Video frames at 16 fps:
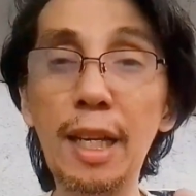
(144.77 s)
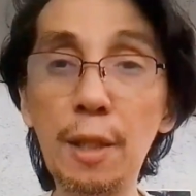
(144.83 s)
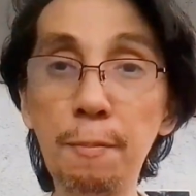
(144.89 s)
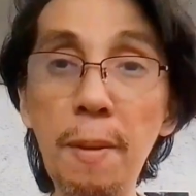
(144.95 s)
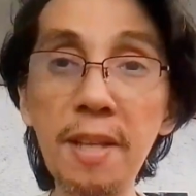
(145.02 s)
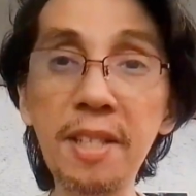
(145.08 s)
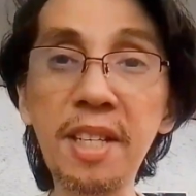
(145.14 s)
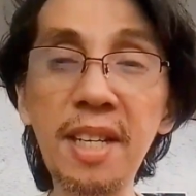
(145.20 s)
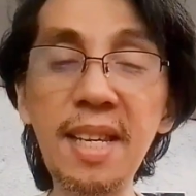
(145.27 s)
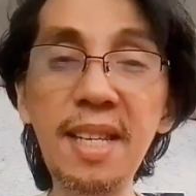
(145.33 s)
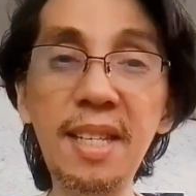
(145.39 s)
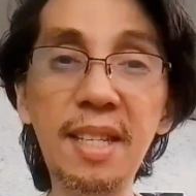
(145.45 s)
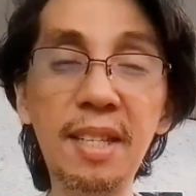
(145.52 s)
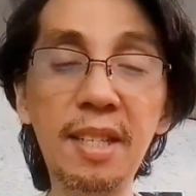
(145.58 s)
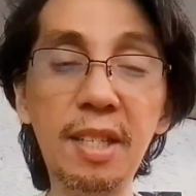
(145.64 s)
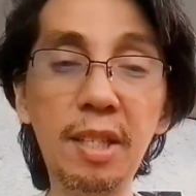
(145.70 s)

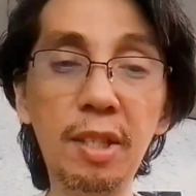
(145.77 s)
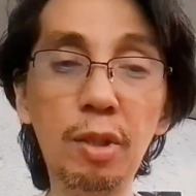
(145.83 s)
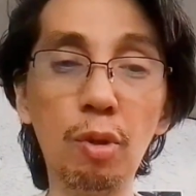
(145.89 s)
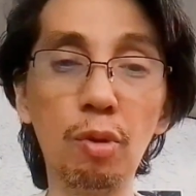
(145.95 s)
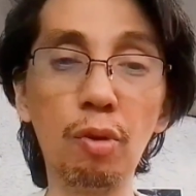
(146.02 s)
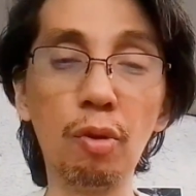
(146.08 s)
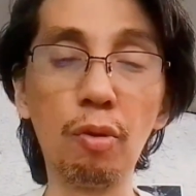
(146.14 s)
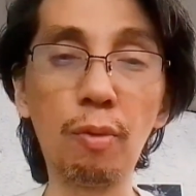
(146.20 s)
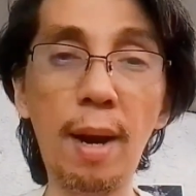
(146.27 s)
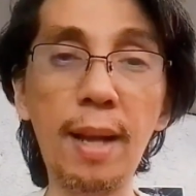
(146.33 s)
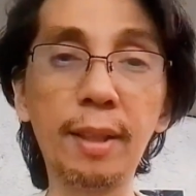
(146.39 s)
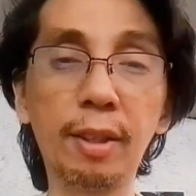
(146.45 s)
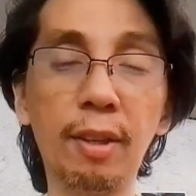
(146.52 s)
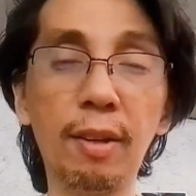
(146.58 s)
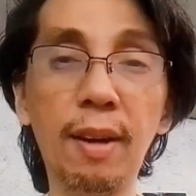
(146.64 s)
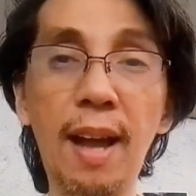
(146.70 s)
Especially yung
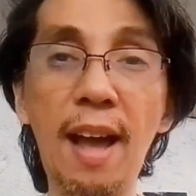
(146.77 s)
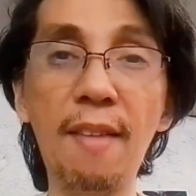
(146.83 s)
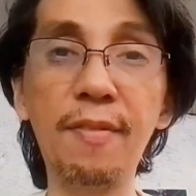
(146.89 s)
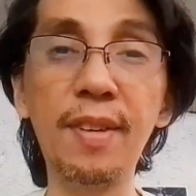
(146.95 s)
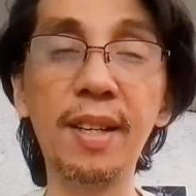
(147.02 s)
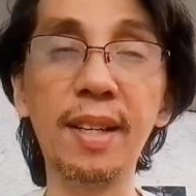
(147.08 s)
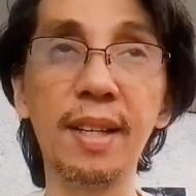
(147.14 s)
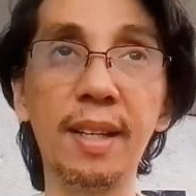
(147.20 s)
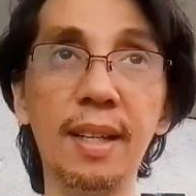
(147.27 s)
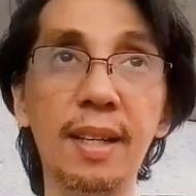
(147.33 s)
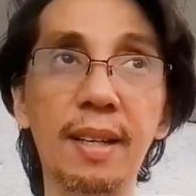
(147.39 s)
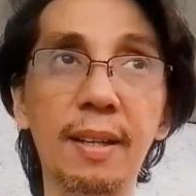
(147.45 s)
rider having